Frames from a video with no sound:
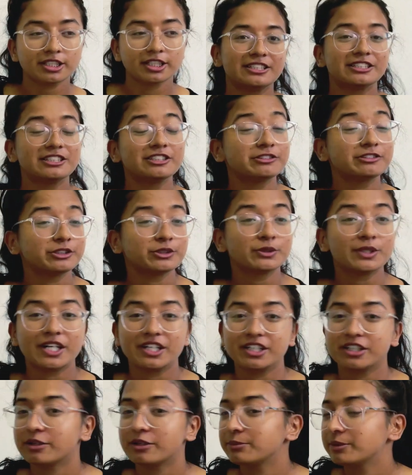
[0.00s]
If you are
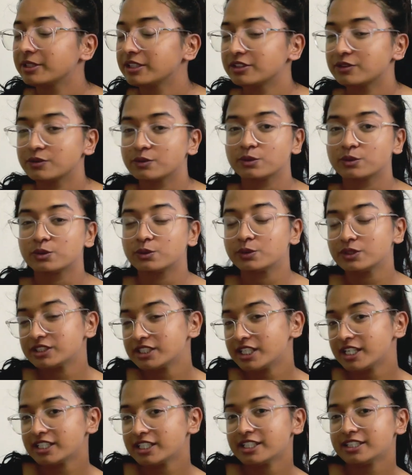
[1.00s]
coming to
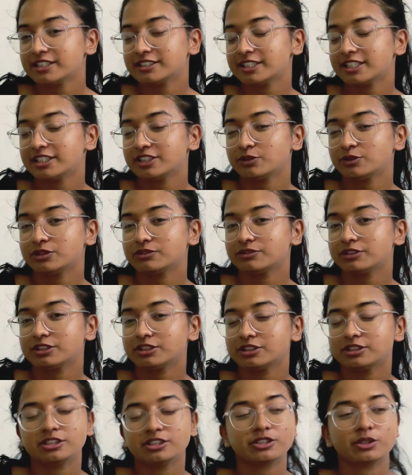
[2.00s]
Louisiana State
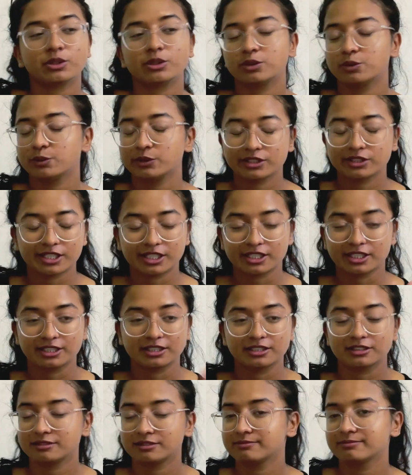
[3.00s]
University or Louisiana
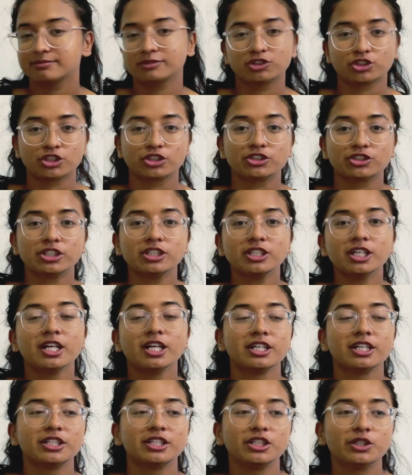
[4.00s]
in general,
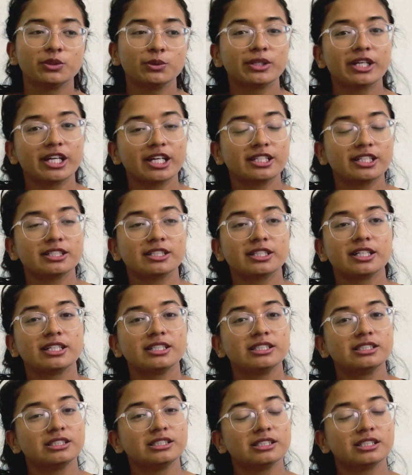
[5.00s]
you can
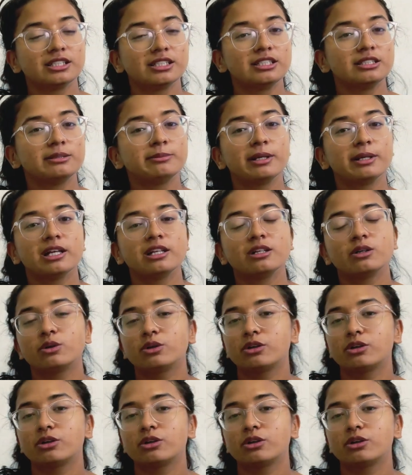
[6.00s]
email or